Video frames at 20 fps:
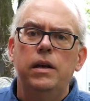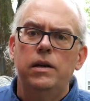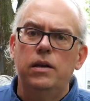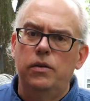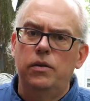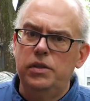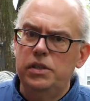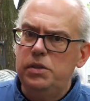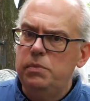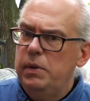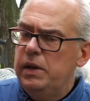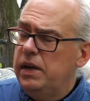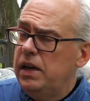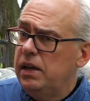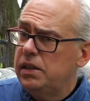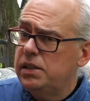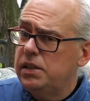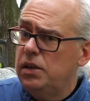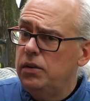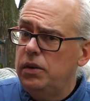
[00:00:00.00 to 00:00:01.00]
Now this may
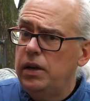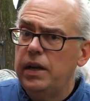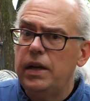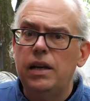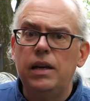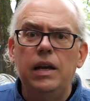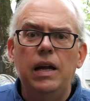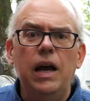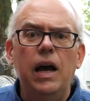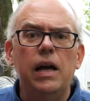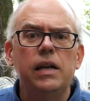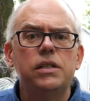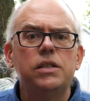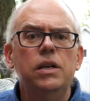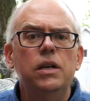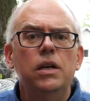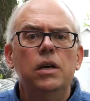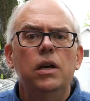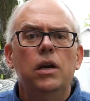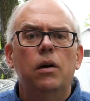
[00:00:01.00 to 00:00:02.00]
not sound like a lot,
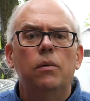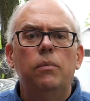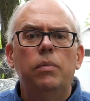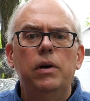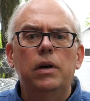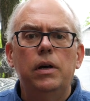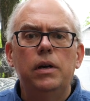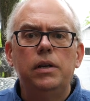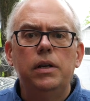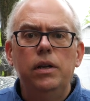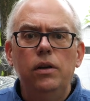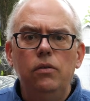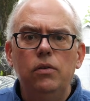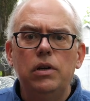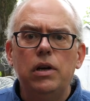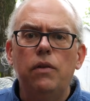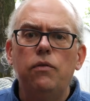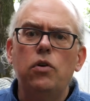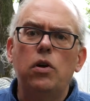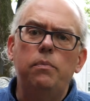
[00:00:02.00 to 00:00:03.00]
but it'll
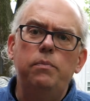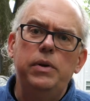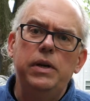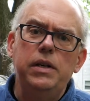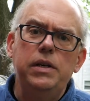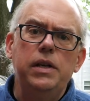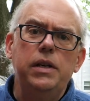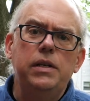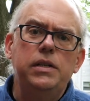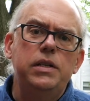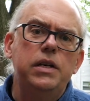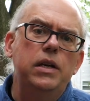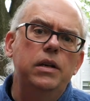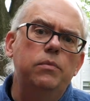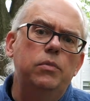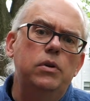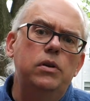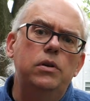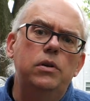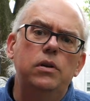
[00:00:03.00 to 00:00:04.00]
cover a picnic
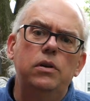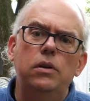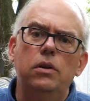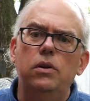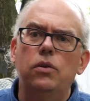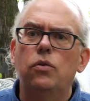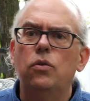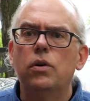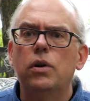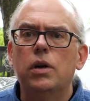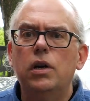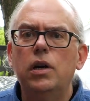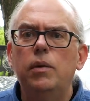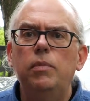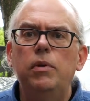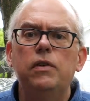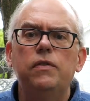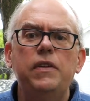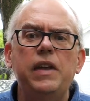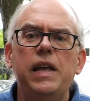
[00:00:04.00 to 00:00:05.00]
table or a
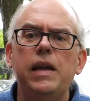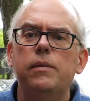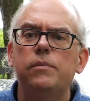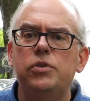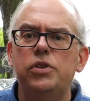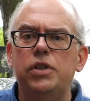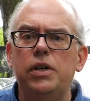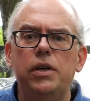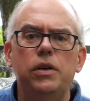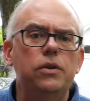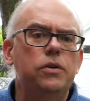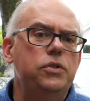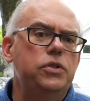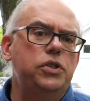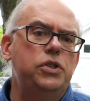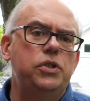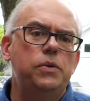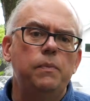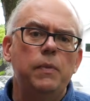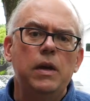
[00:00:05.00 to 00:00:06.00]
couple of camp
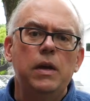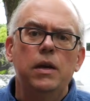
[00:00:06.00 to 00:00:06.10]
chairs.